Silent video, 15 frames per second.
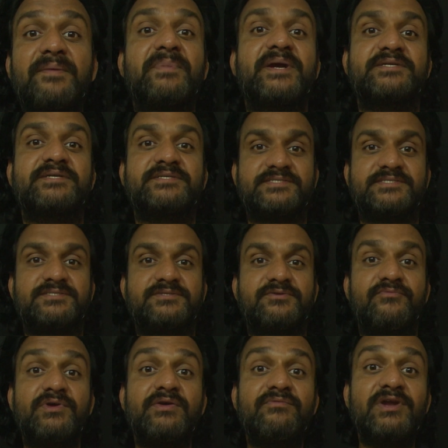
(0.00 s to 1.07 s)
comments.
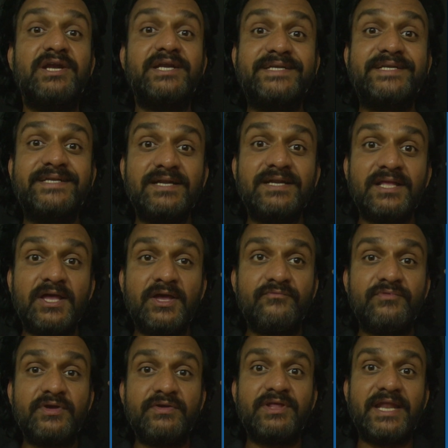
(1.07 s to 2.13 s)
We
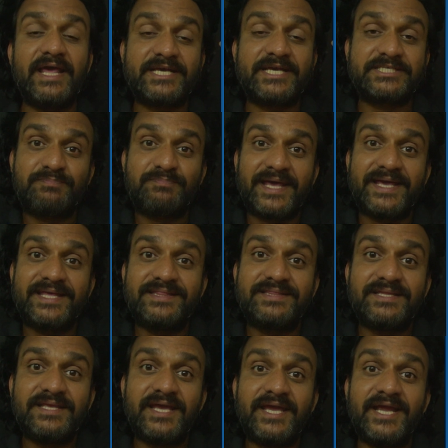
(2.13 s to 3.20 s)
will
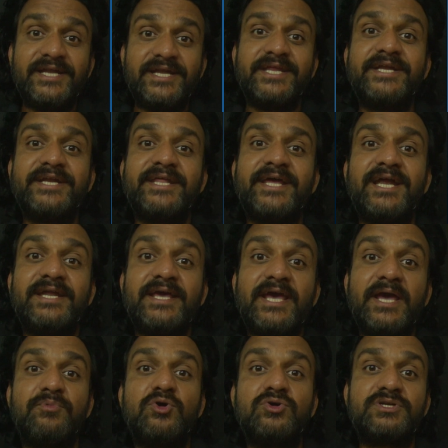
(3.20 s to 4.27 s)
explain in detail
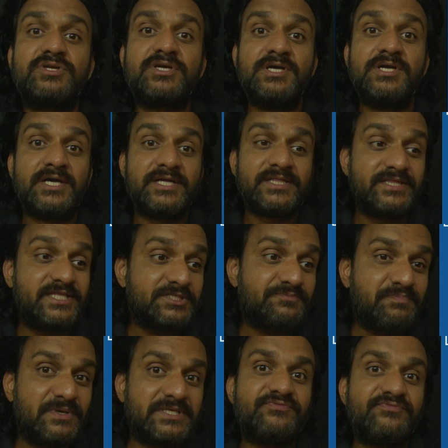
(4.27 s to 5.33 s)
about this
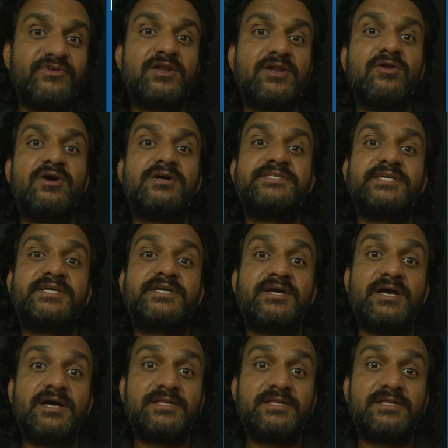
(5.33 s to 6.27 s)
specific logic